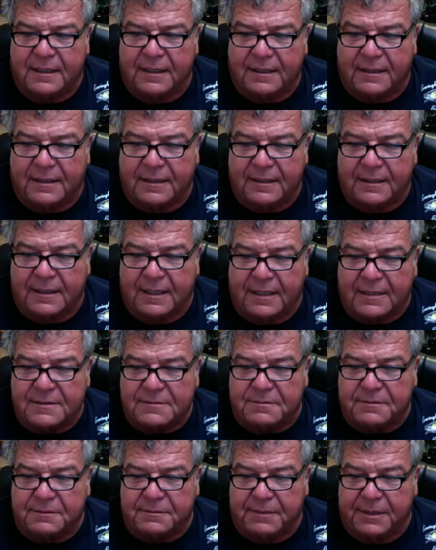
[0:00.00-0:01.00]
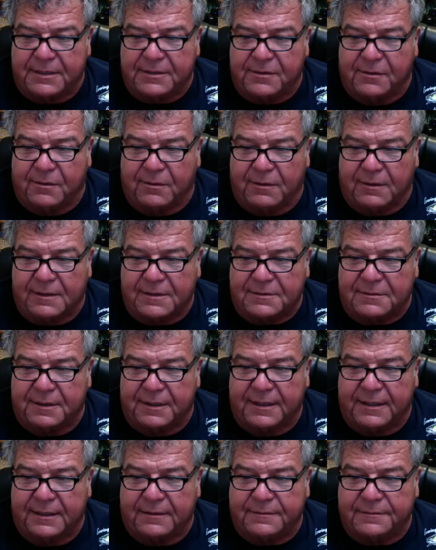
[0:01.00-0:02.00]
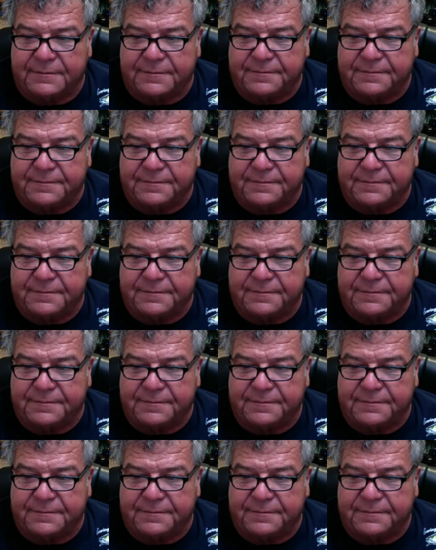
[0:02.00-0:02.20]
I think that's what my total is right now.